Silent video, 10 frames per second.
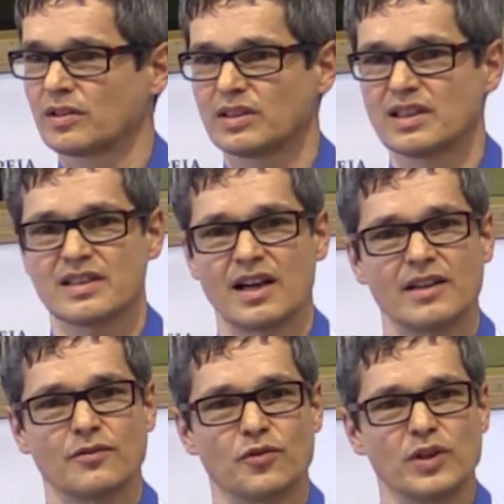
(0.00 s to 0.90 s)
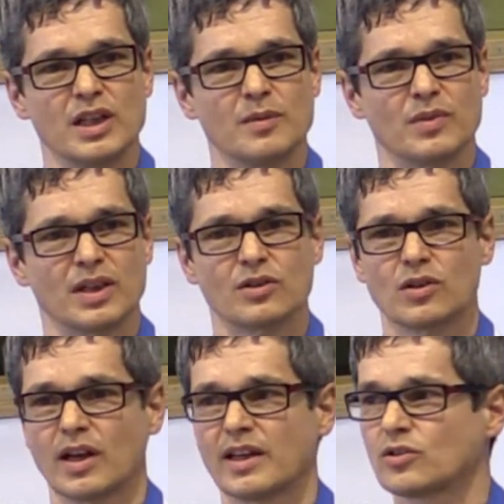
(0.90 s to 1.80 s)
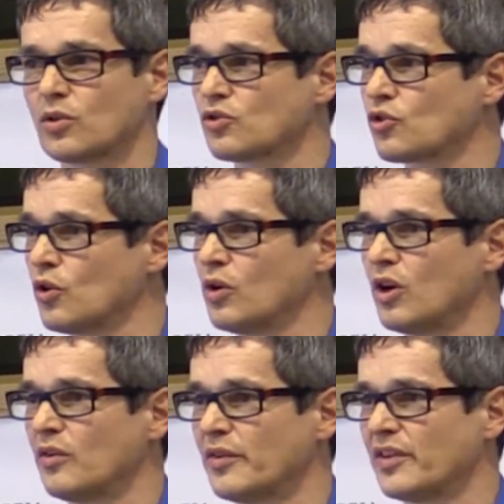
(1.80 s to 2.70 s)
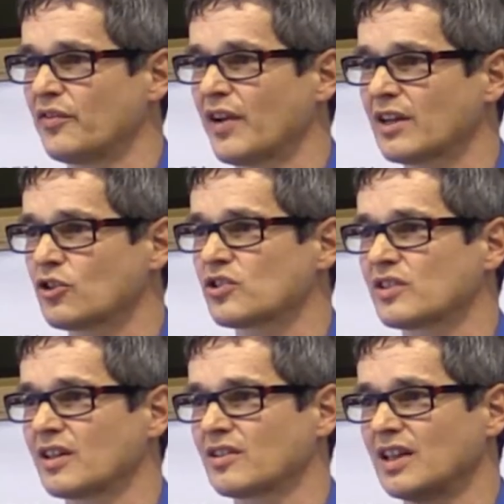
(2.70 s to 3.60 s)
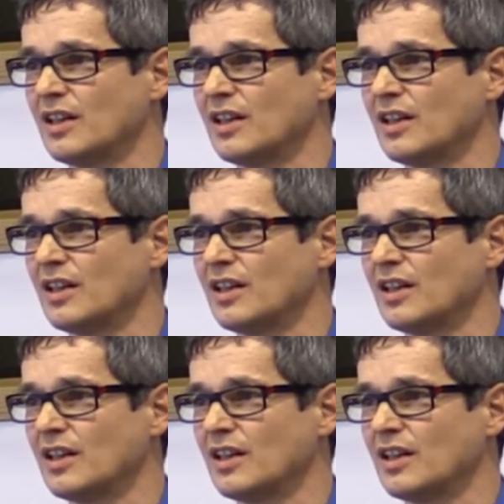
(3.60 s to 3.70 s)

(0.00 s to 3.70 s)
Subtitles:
design freedom and control over the factors that